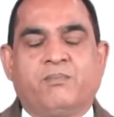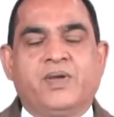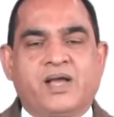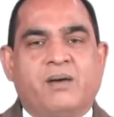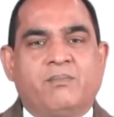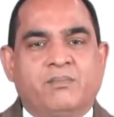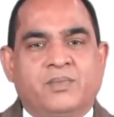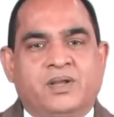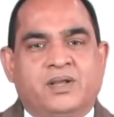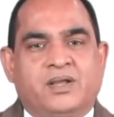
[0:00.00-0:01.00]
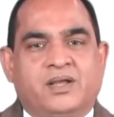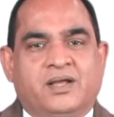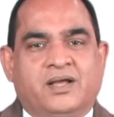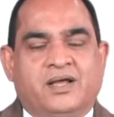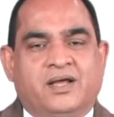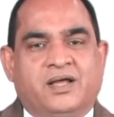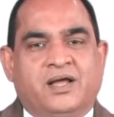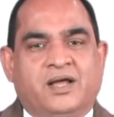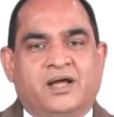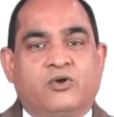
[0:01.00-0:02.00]
become
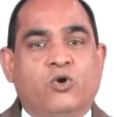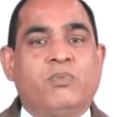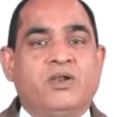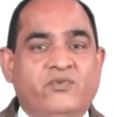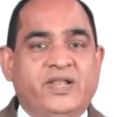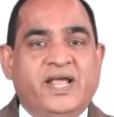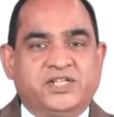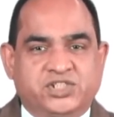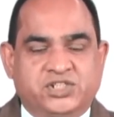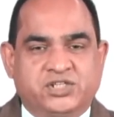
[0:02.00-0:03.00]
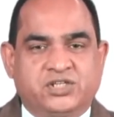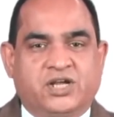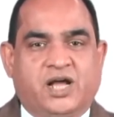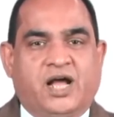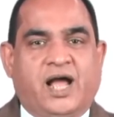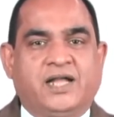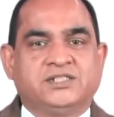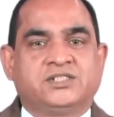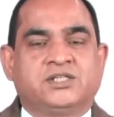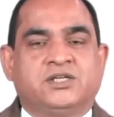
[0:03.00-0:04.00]
a global village,
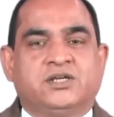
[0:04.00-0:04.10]
and